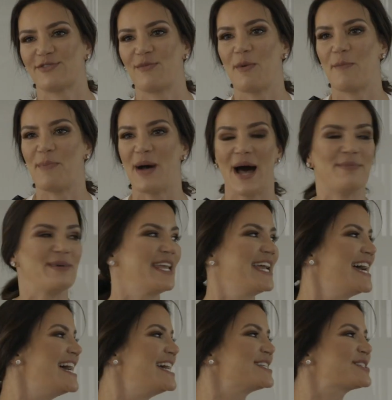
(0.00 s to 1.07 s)
from a barbie.
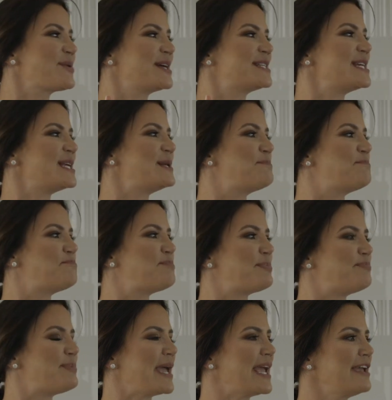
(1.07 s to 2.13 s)
So I did
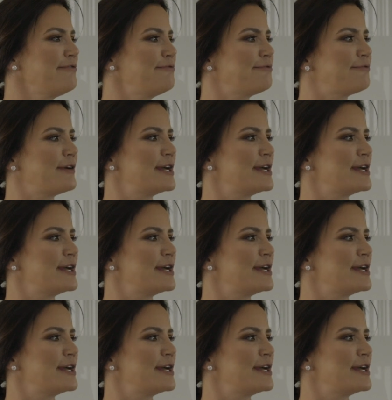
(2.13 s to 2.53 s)
beef,